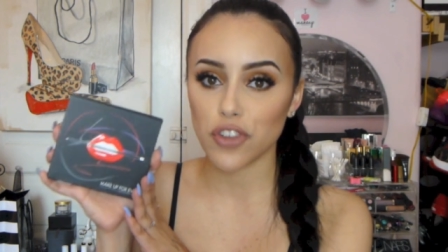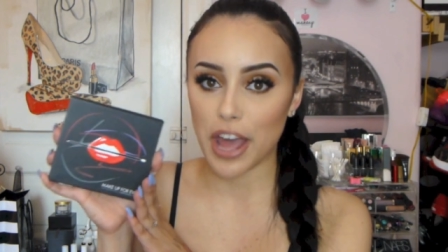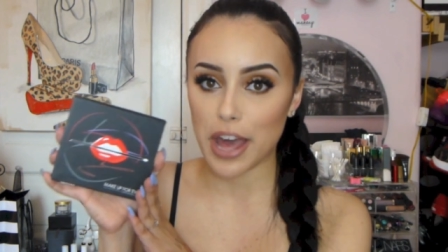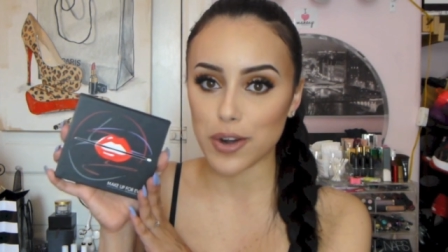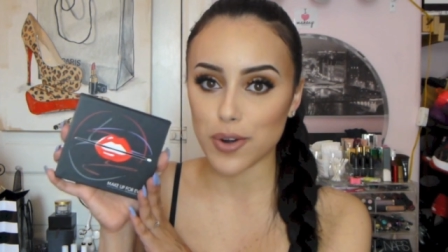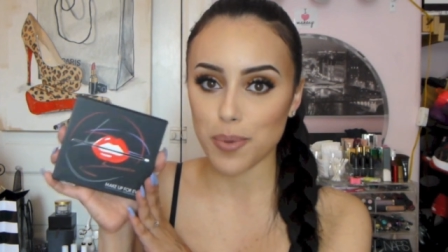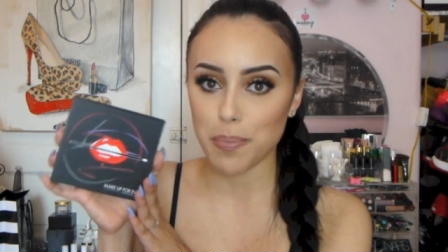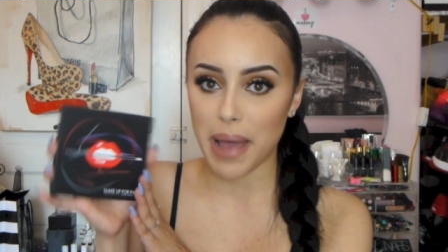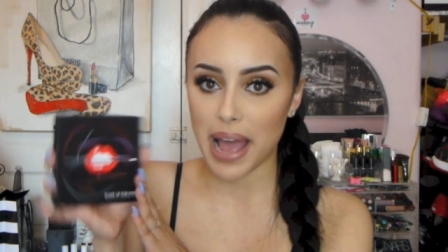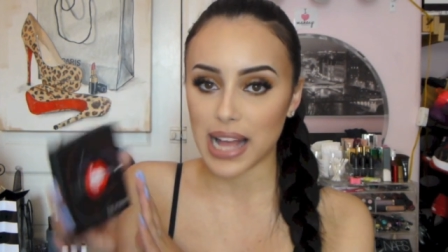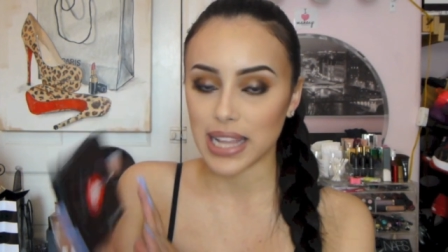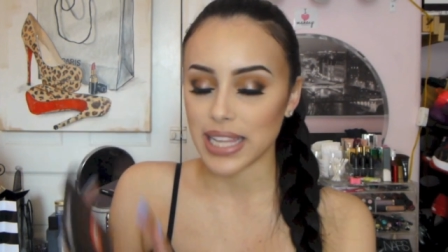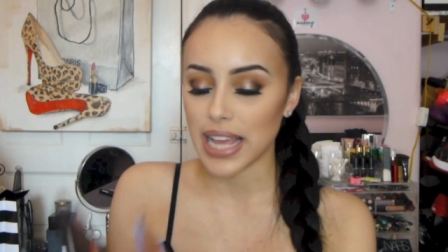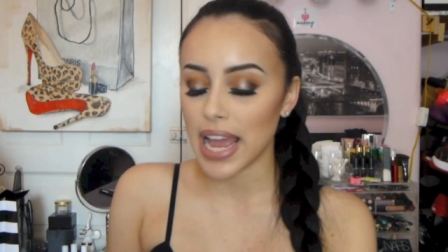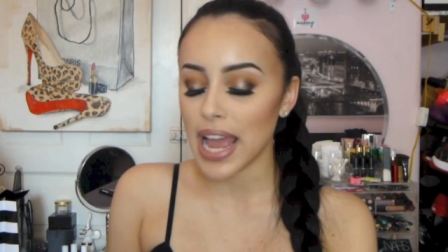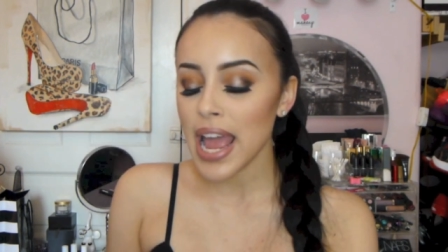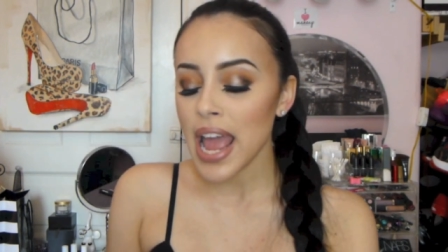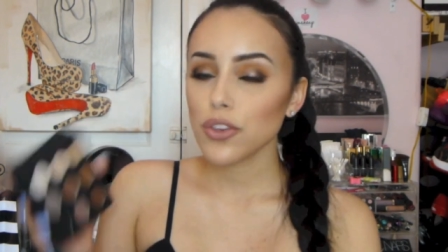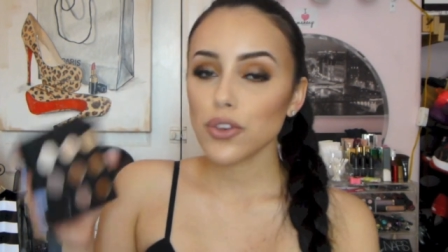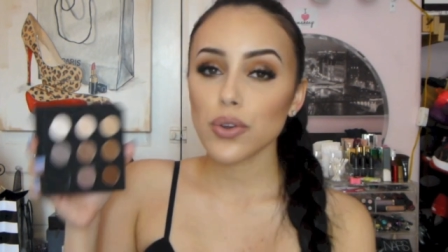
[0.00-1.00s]
Shadow
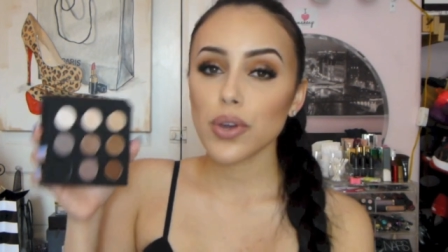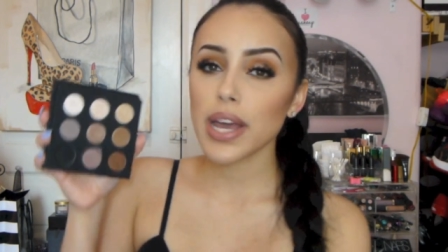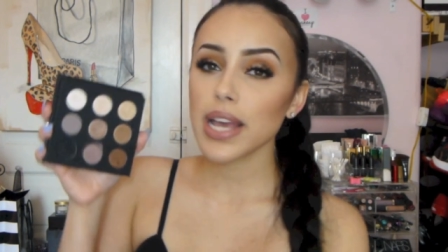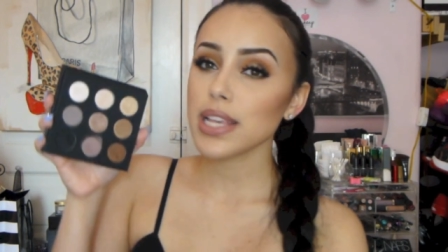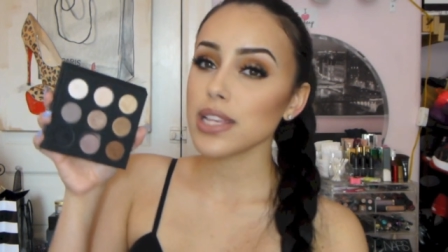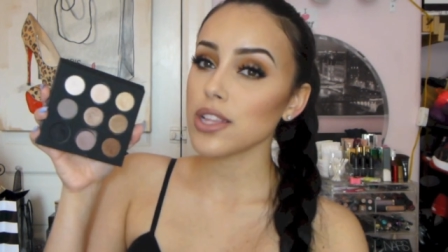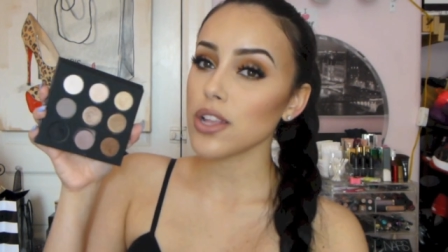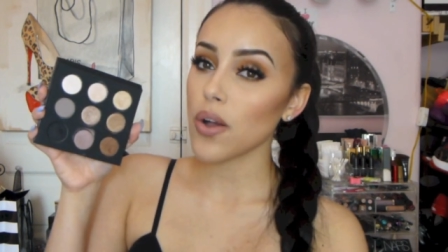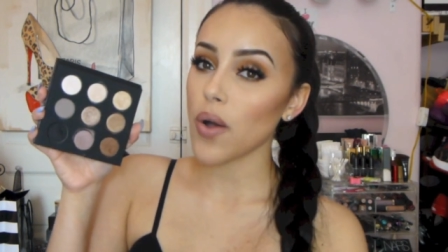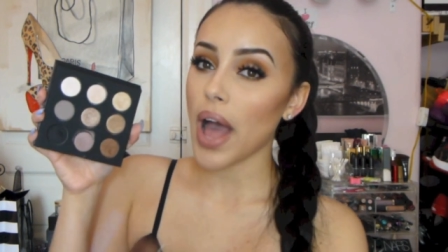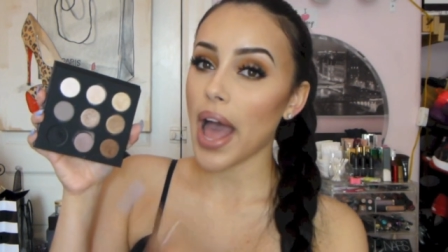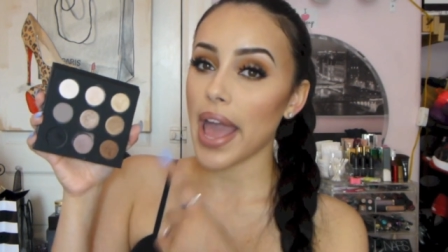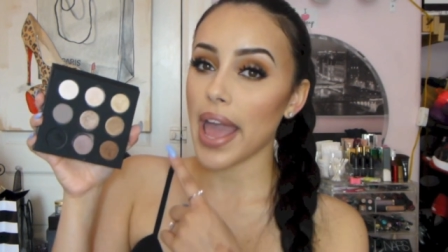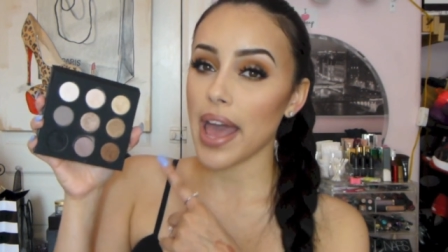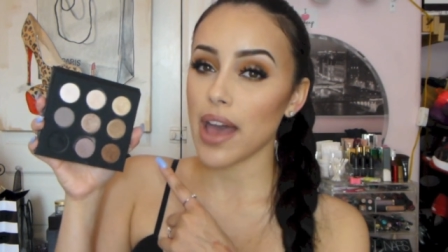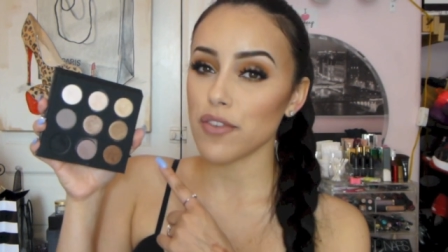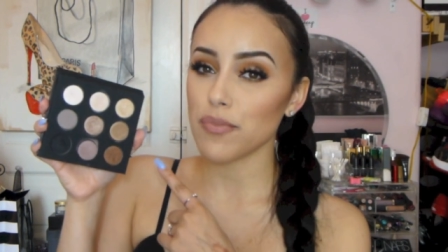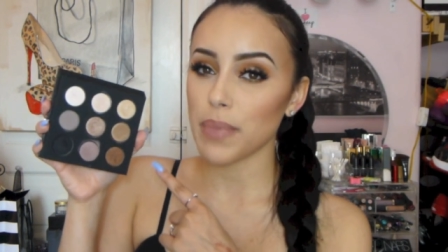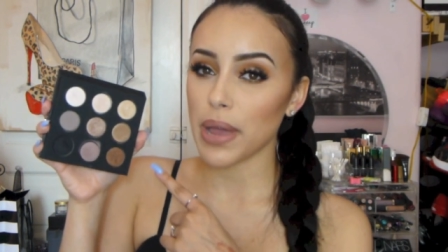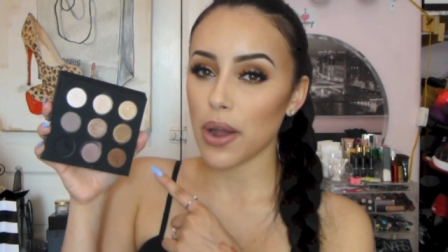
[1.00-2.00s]
Palette. You guys know I
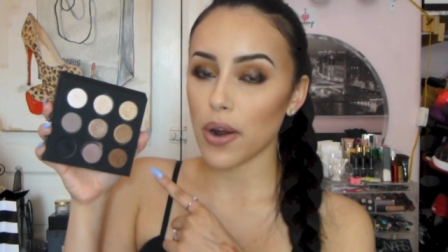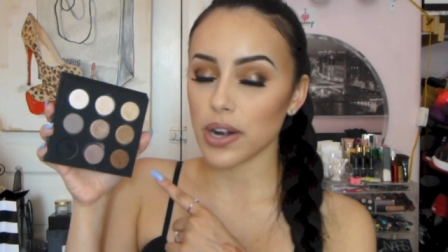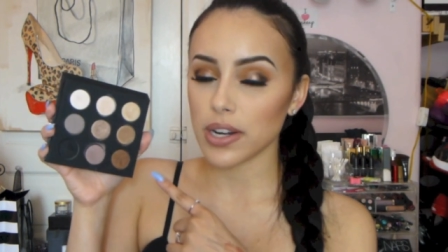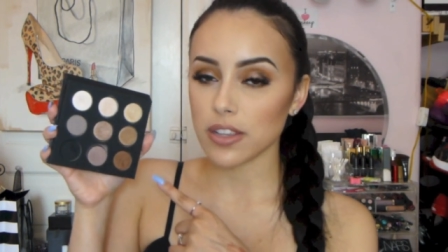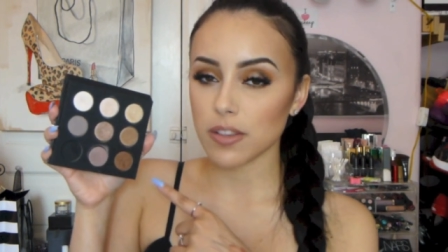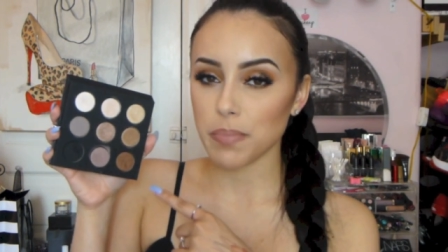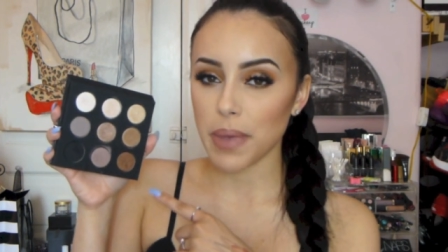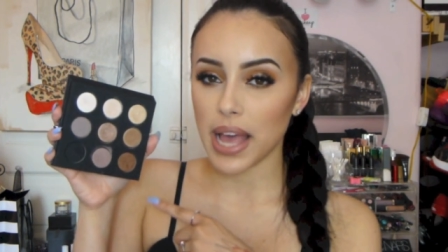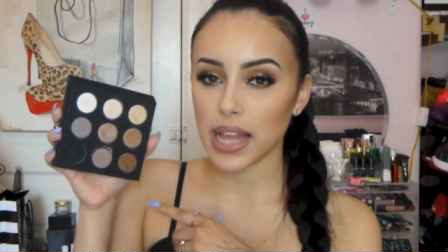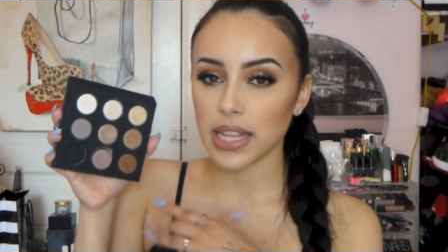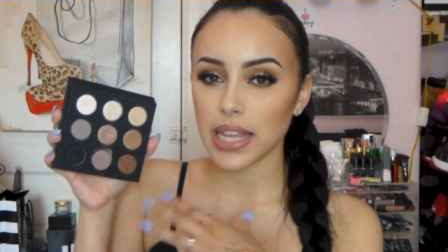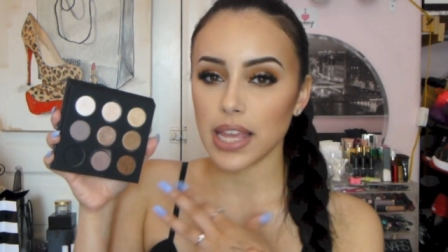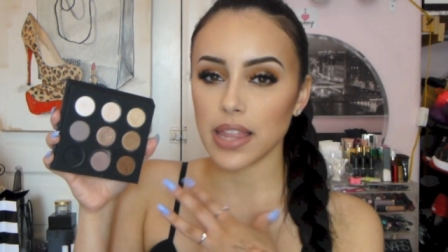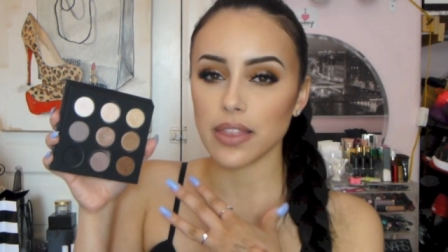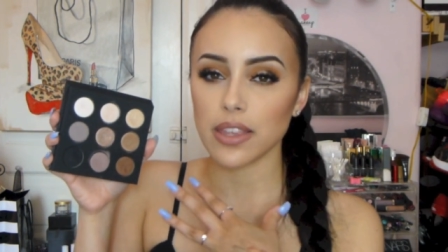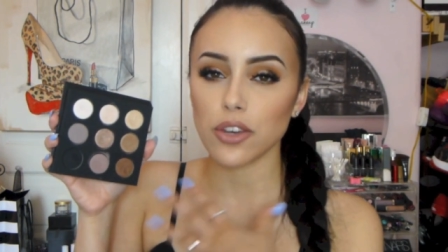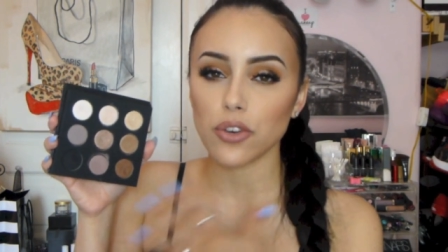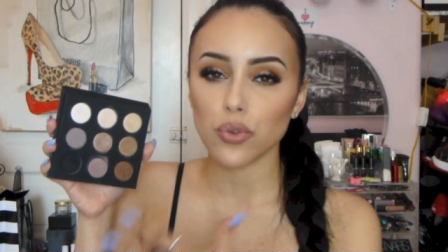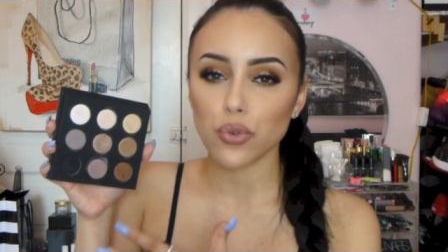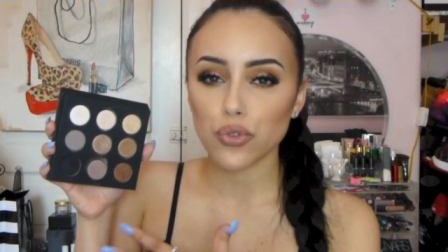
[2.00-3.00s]
have my artist palette
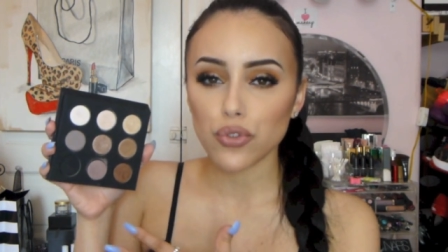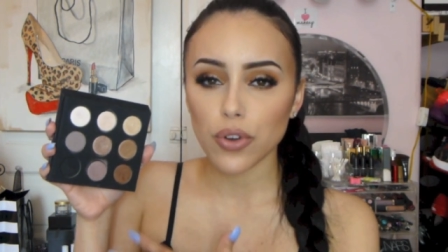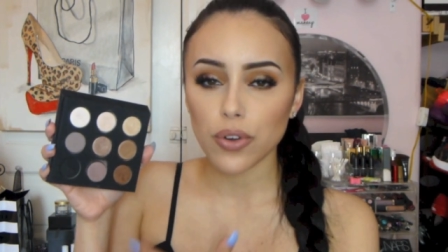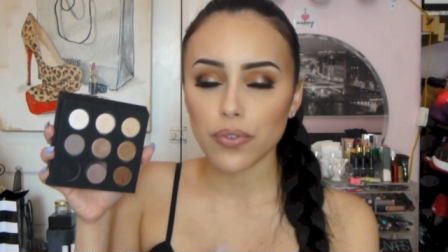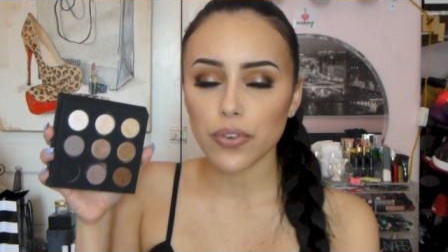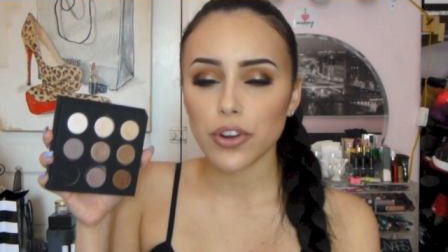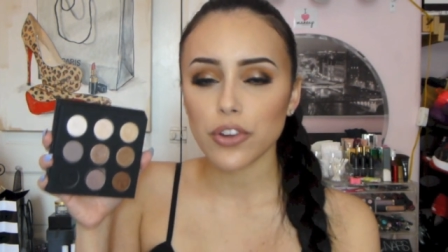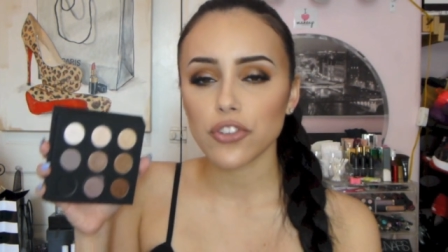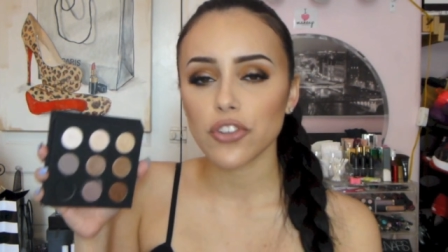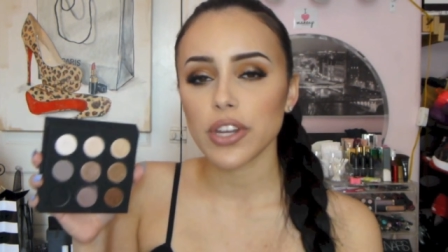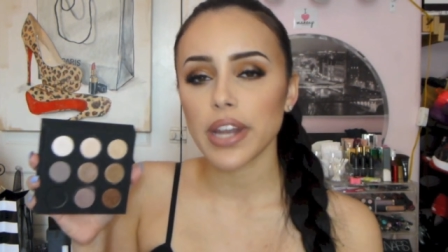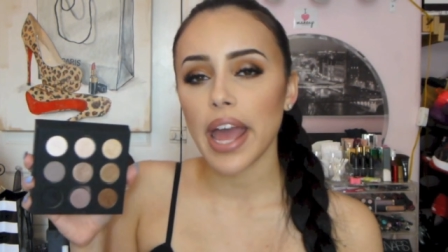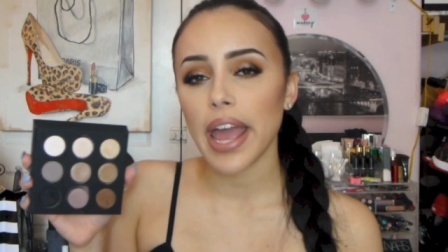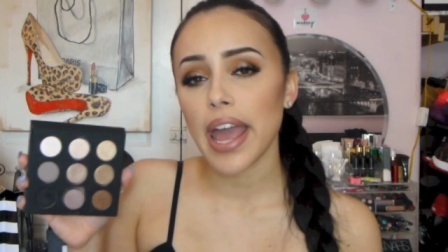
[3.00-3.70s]
in the neutral version.